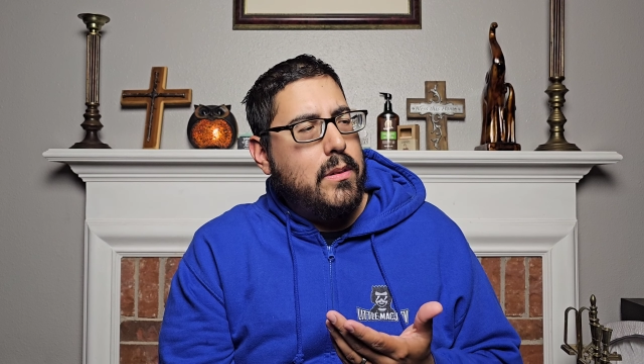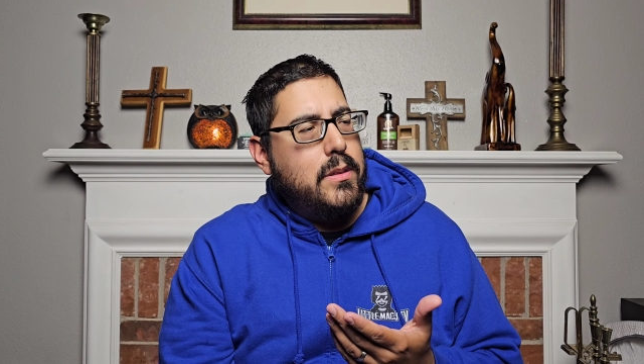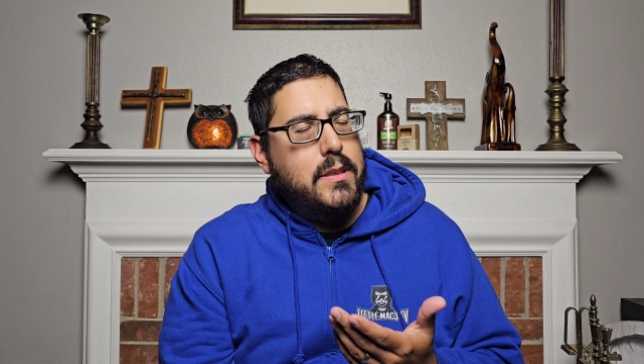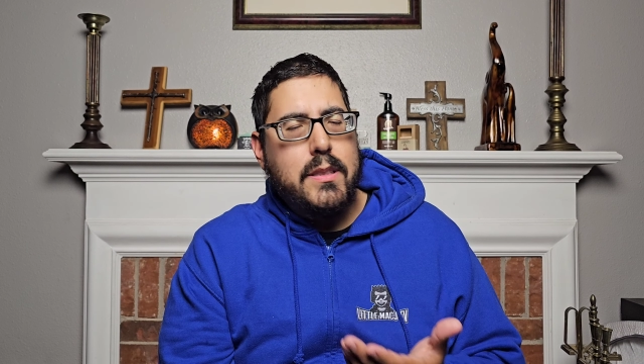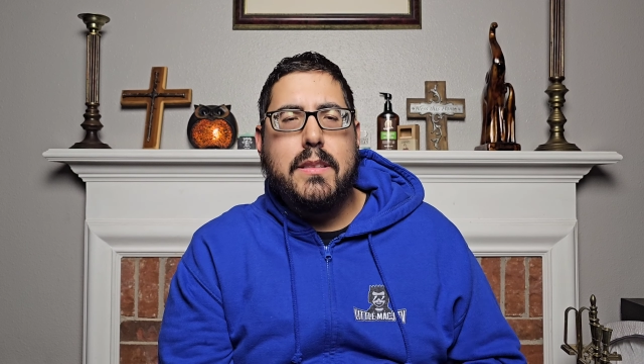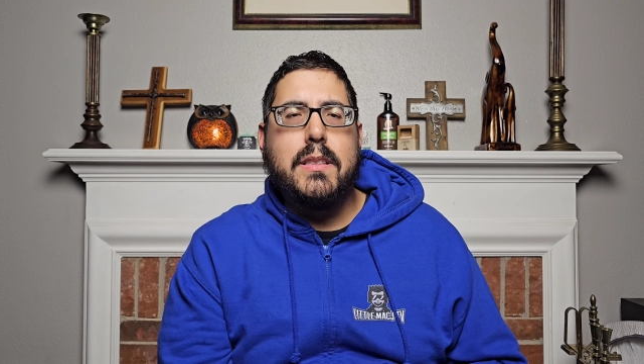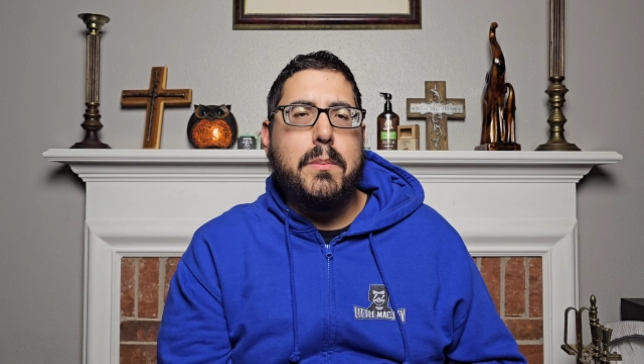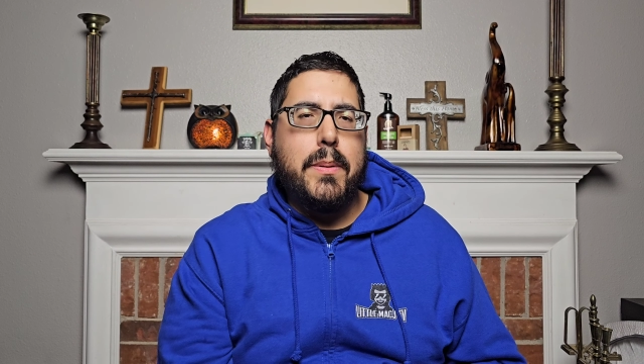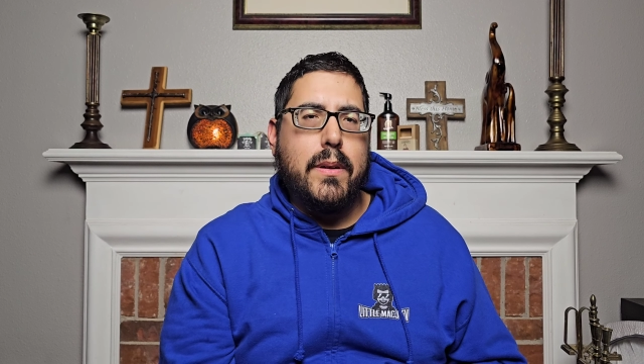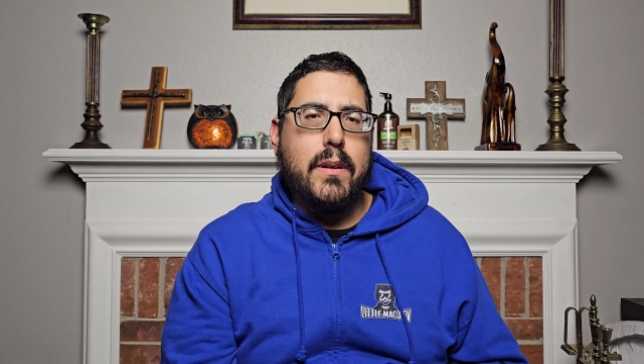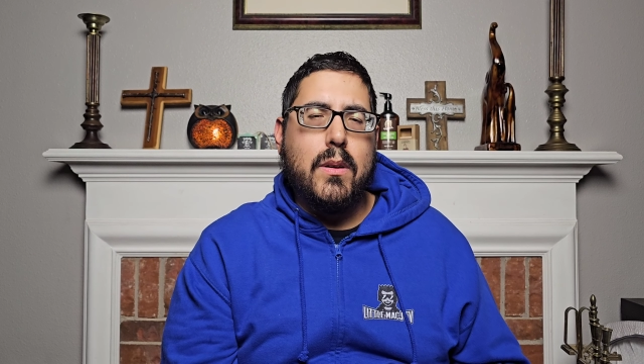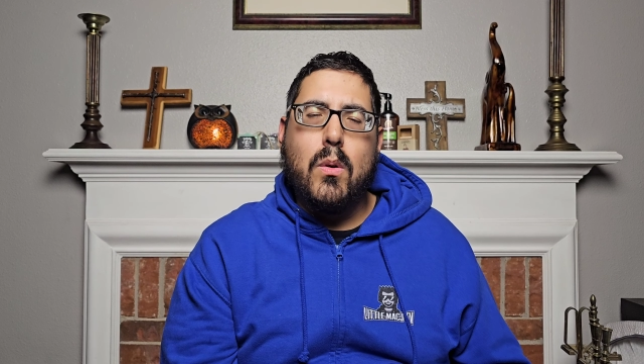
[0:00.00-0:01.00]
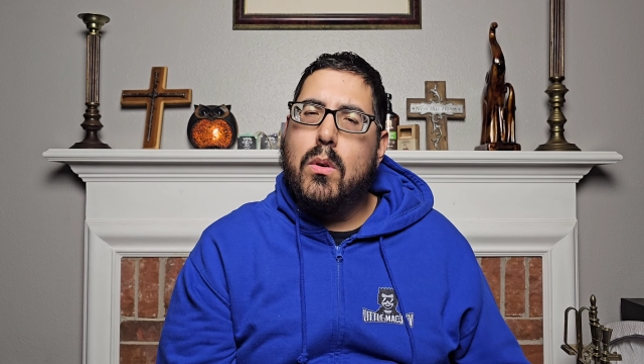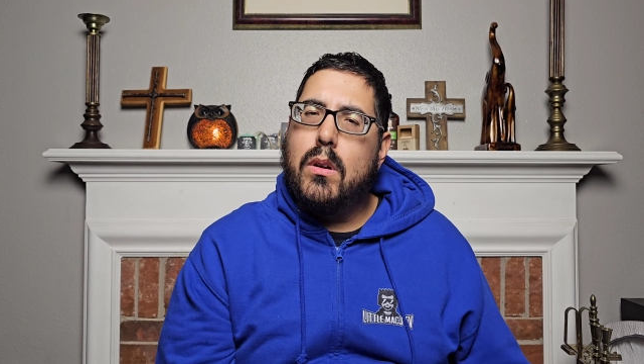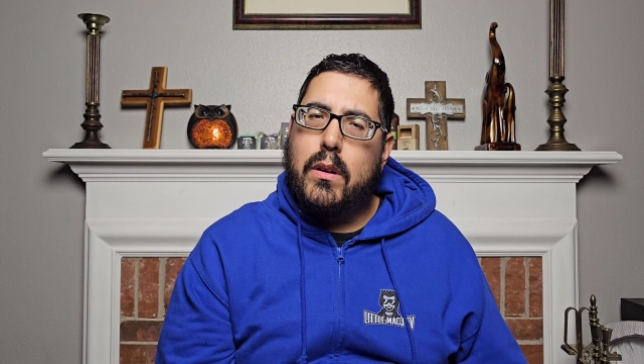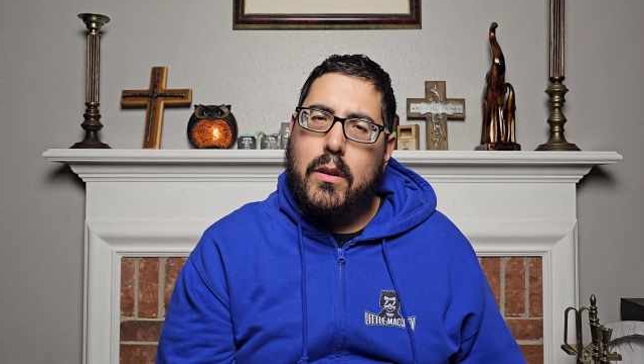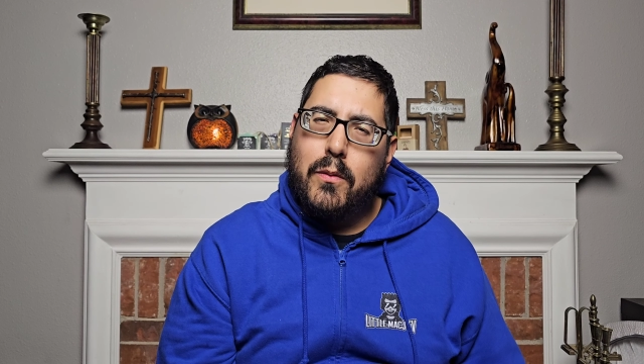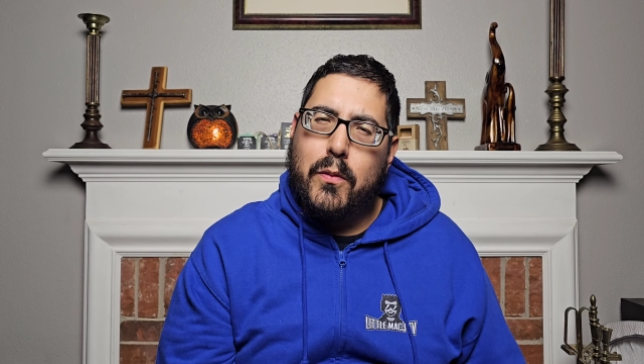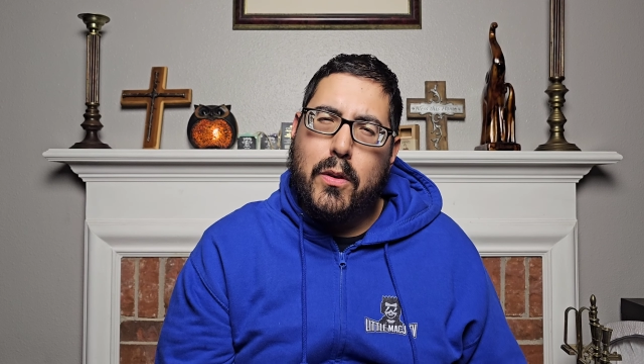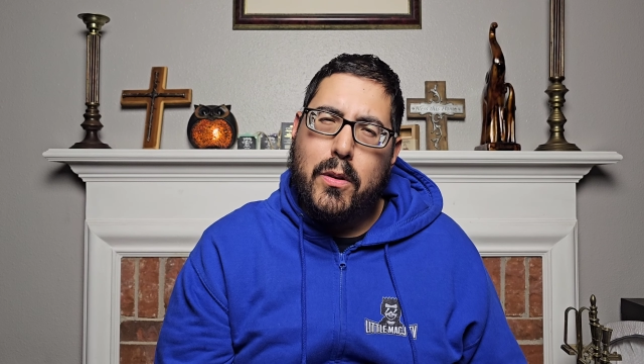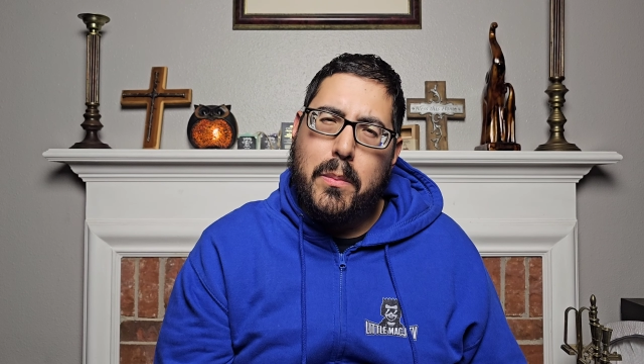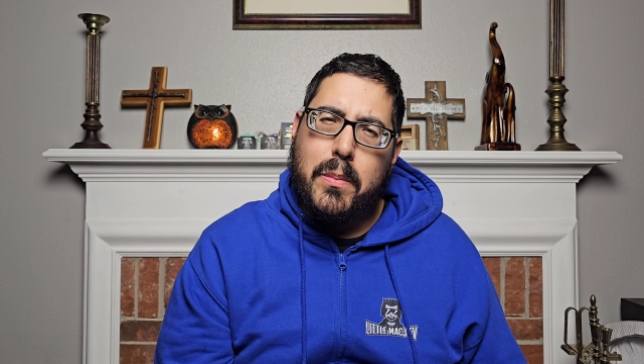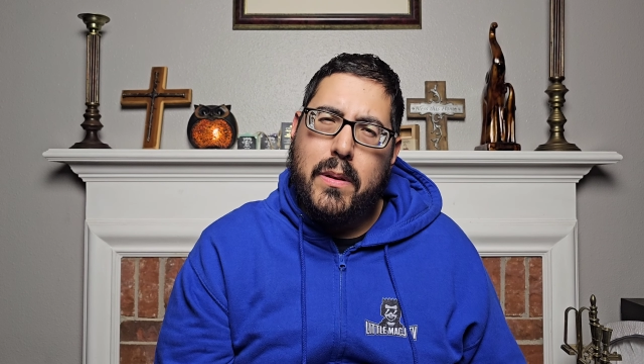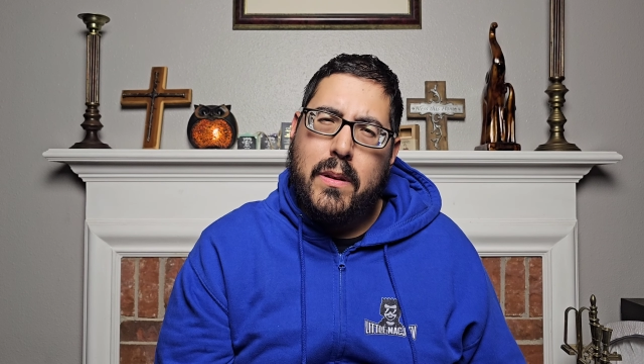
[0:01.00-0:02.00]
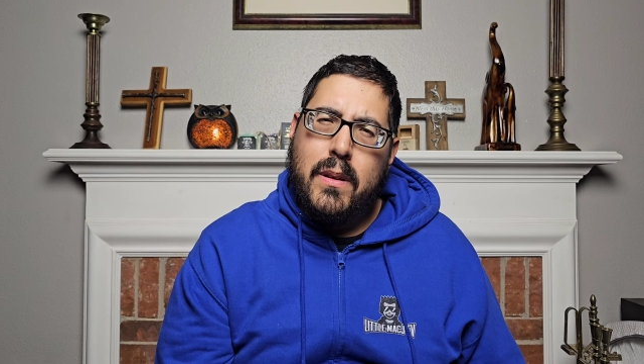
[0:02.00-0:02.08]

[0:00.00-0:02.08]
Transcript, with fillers: Sudsy Bear, order confirmed.